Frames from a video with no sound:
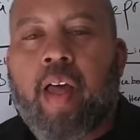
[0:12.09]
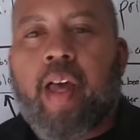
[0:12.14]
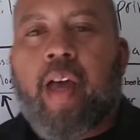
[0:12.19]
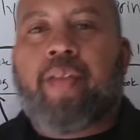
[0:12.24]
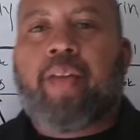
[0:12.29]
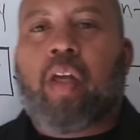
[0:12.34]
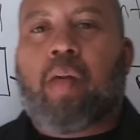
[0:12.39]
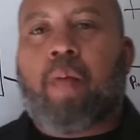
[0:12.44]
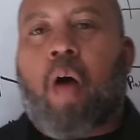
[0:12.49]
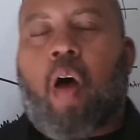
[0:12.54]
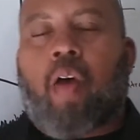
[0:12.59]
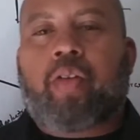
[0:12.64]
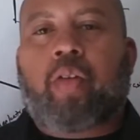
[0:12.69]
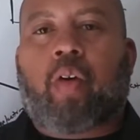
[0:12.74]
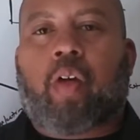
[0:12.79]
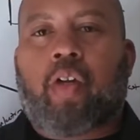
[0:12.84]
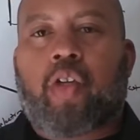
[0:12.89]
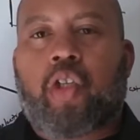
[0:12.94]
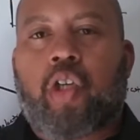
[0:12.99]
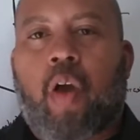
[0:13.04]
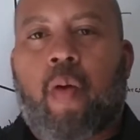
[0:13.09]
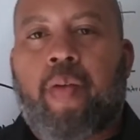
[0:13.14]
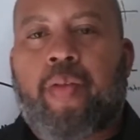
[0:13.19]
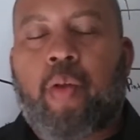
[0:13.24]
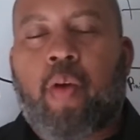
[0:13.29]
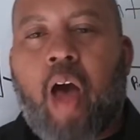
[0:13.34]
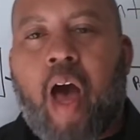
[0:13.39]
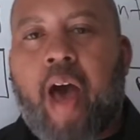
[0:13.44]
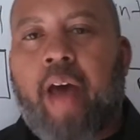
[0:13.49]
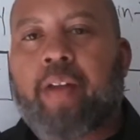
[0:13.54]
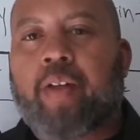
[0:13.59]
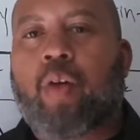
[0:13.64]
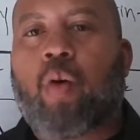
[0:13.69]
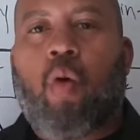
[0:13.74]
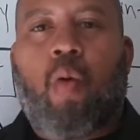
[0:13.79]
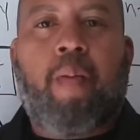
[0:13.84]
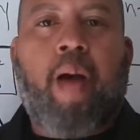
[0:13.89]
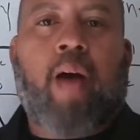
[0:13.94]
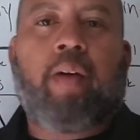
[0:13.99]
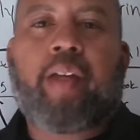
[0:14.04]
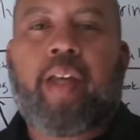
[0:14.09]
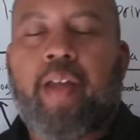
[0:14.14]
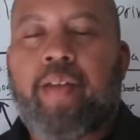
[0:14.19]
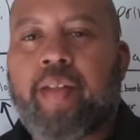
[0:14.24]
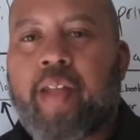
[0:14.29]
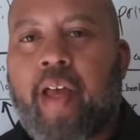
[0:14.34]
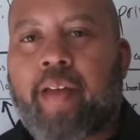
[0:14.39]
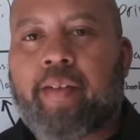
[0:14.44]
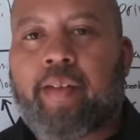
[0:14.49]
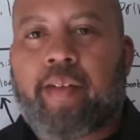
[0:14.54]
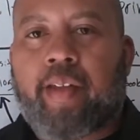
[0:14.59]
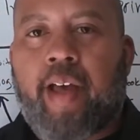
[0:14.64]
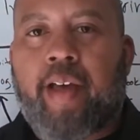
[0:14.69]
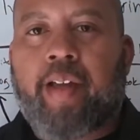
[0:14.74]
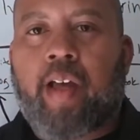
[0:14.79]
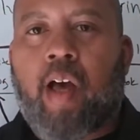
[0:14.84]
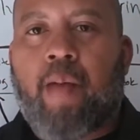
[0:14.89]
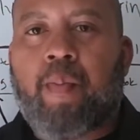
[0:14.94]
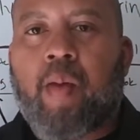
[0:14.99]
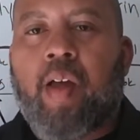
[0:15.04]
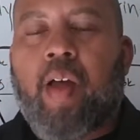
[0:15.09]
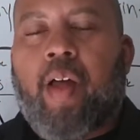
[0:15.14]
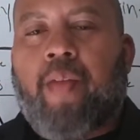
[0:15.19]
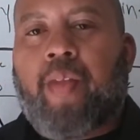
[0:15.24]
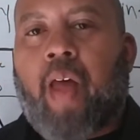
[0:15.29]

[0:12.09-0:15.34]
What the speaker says: And then I'm also going to share with you how to go about getting that set up.